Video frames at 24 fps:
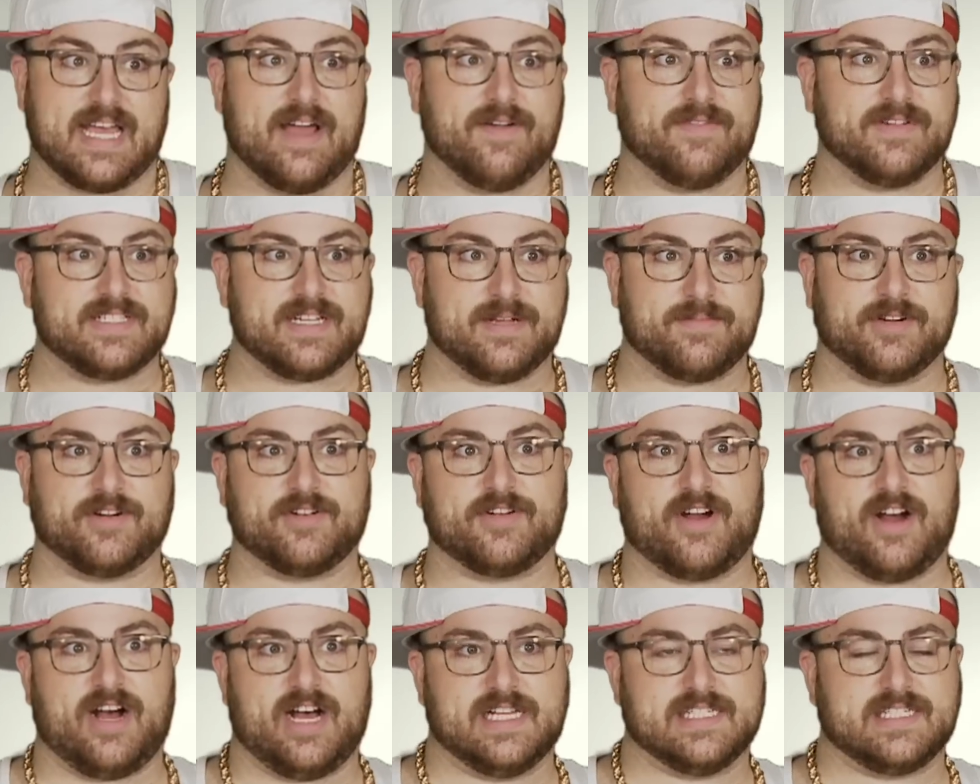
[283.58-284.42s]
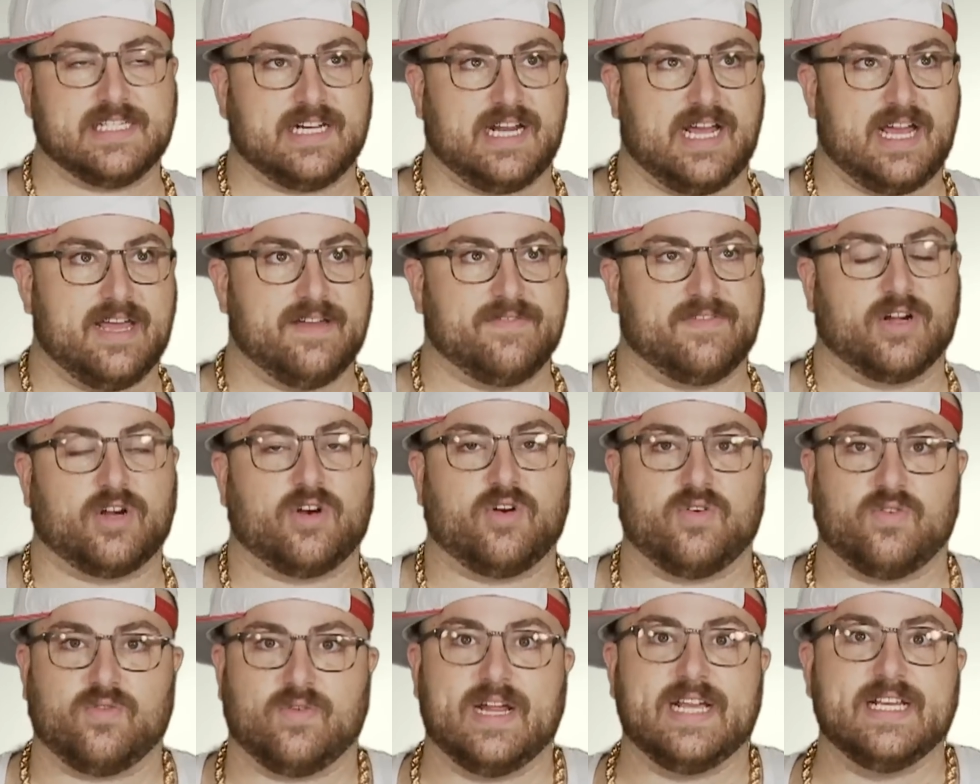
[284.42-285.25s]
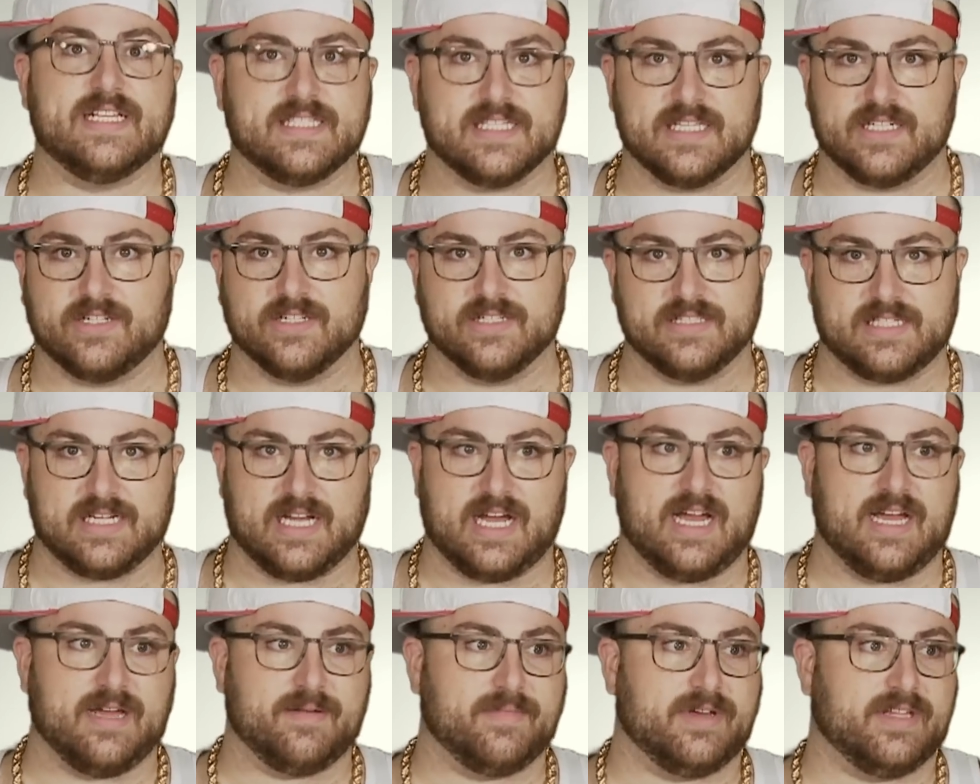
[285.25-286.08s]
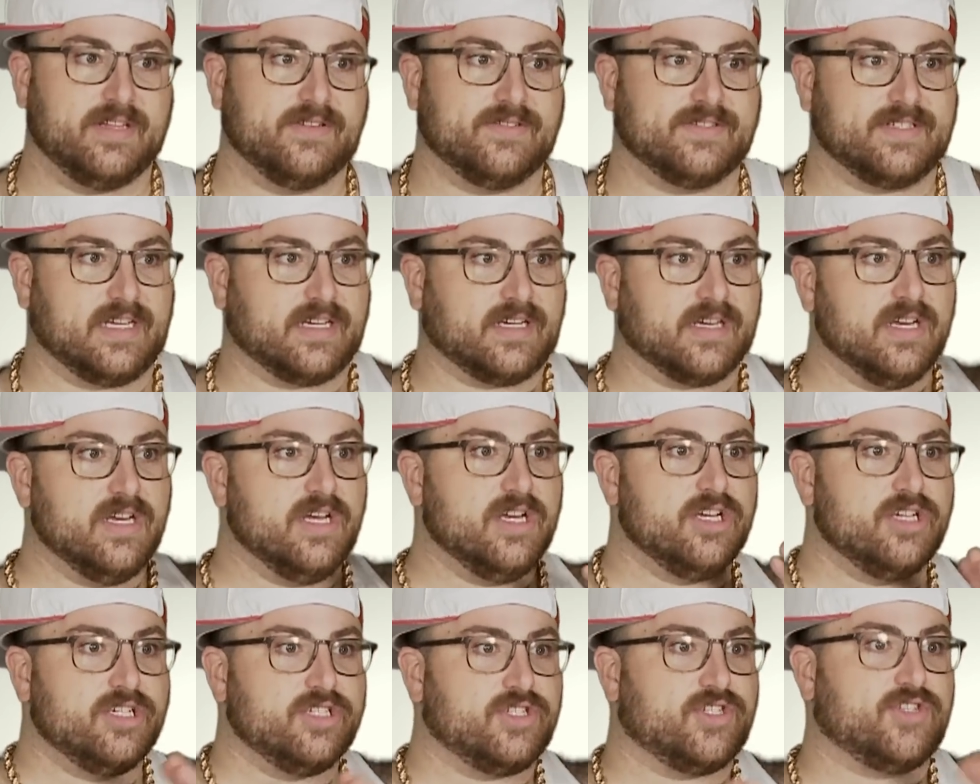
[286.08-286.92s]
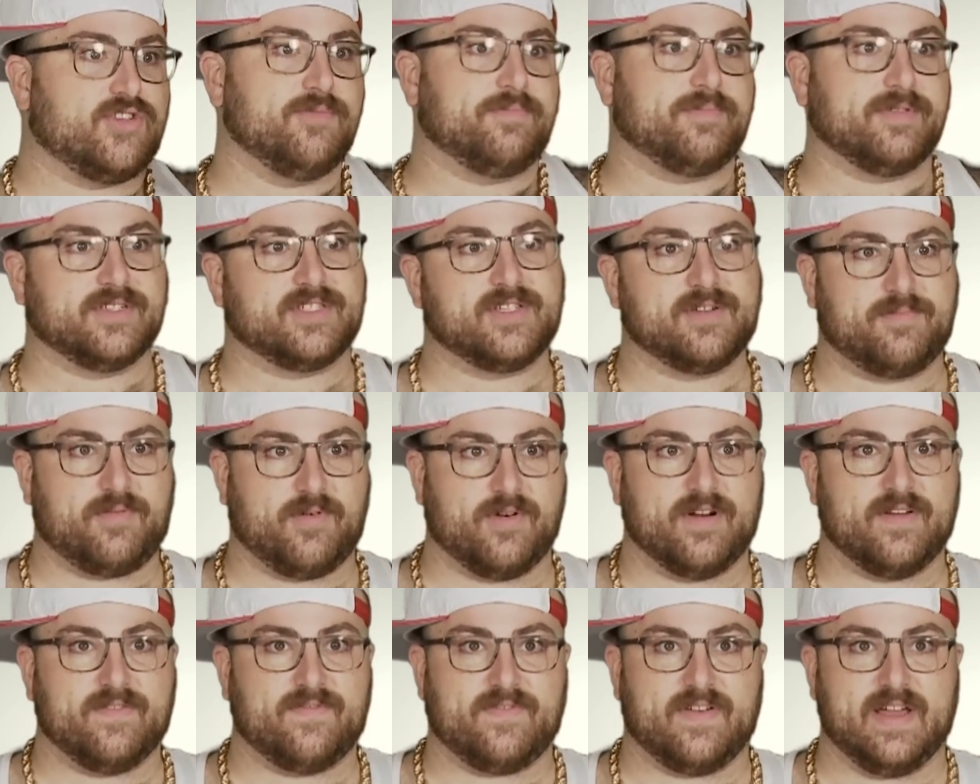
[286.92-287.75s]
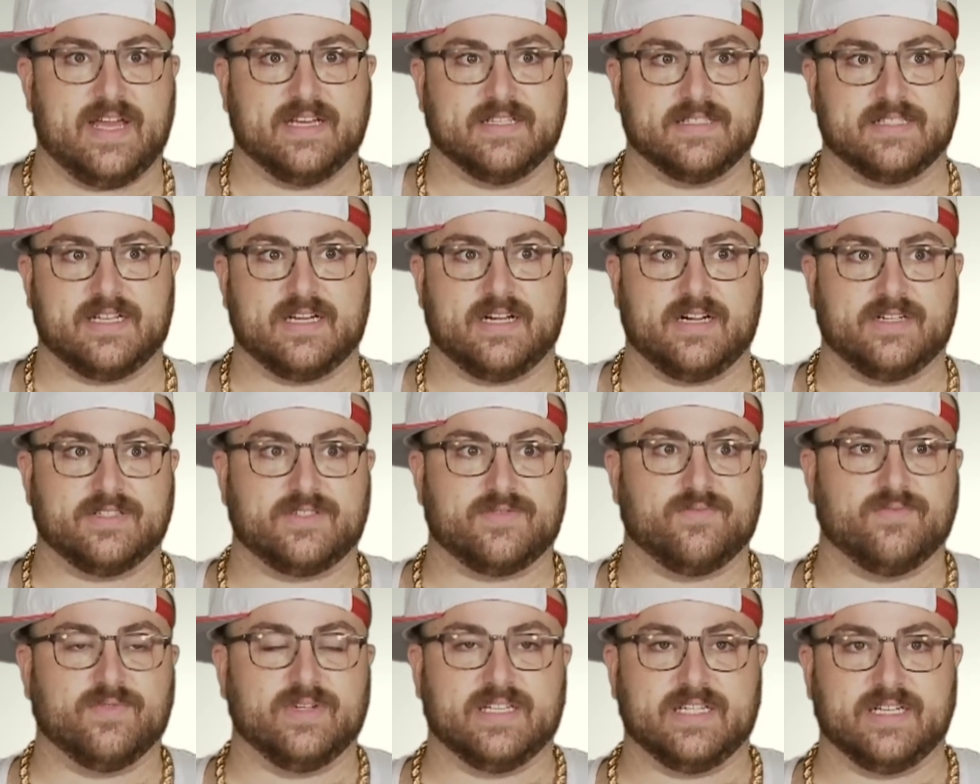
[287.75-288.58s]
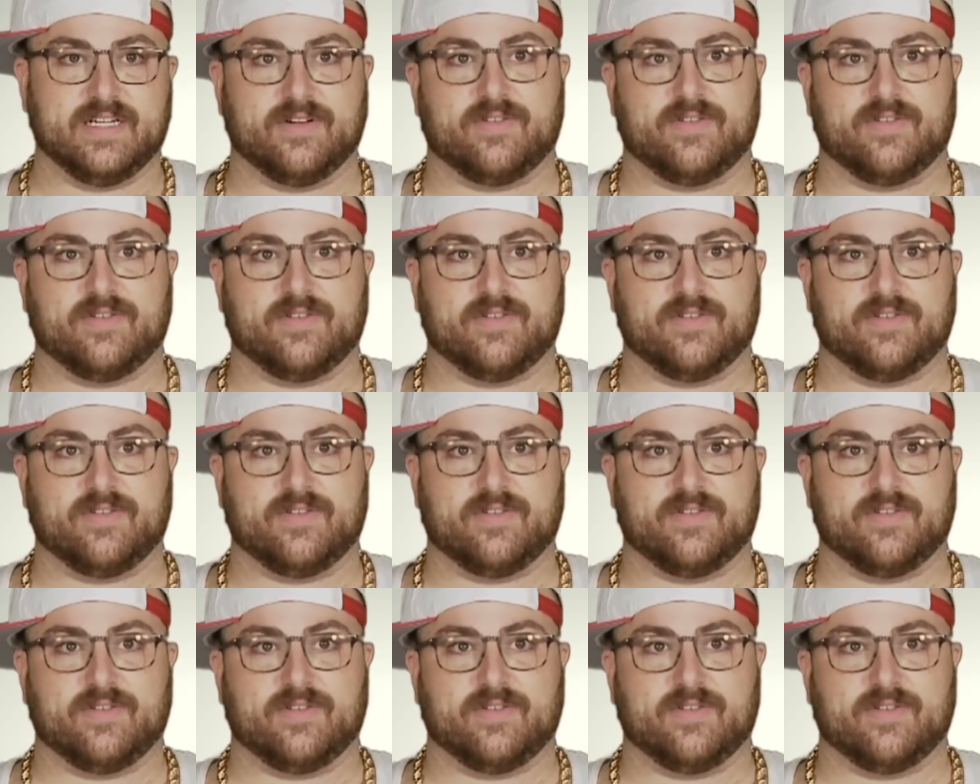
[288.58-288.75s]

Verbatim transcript: every time I go to Austin, I have a crazy good time, and there's like super supportive fans there. It's really